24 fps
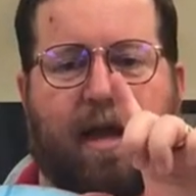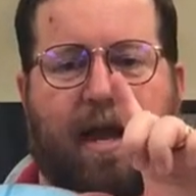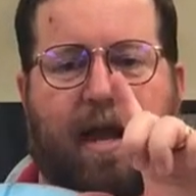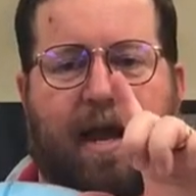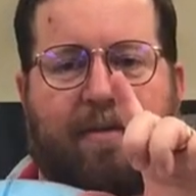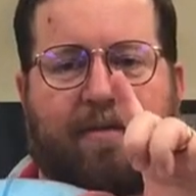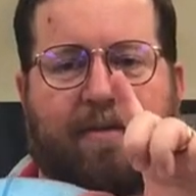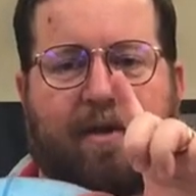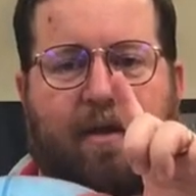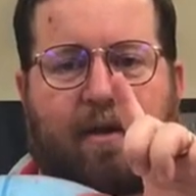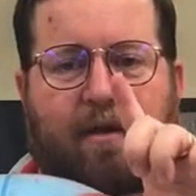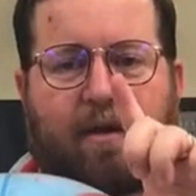
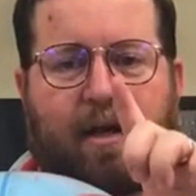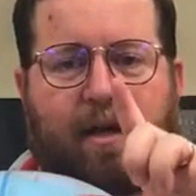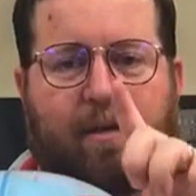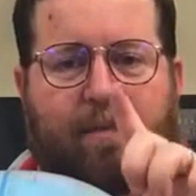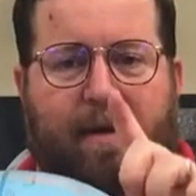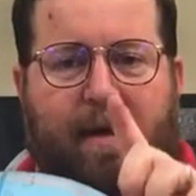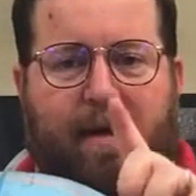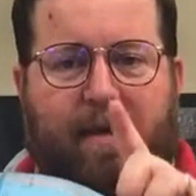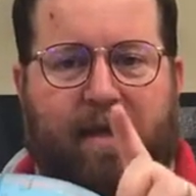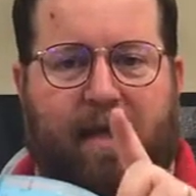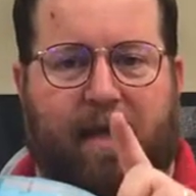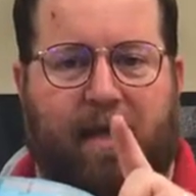and then a little
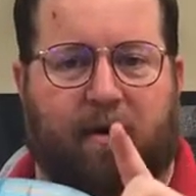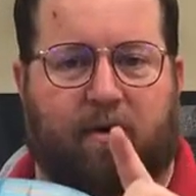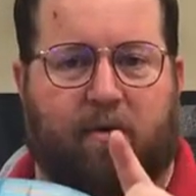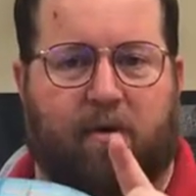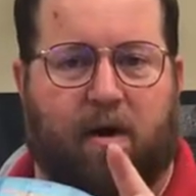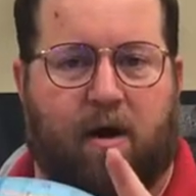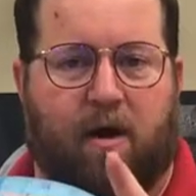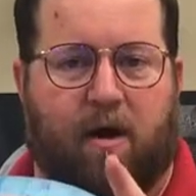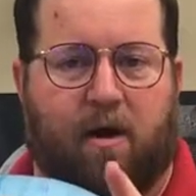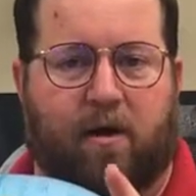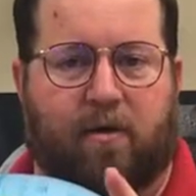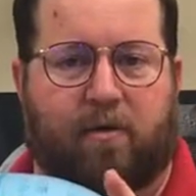bit later
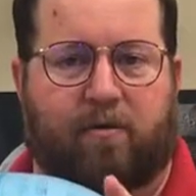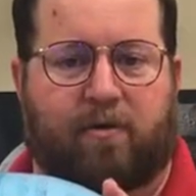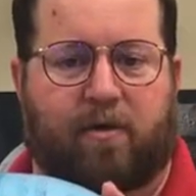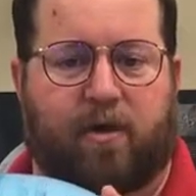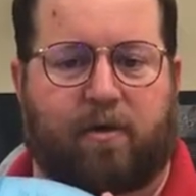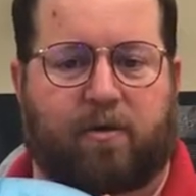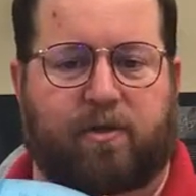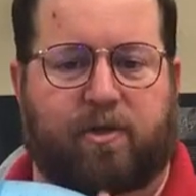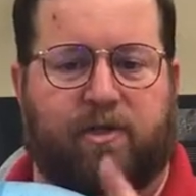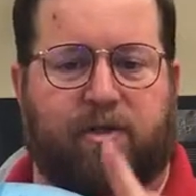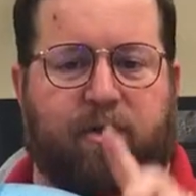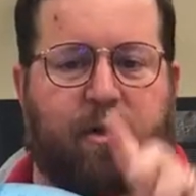on, those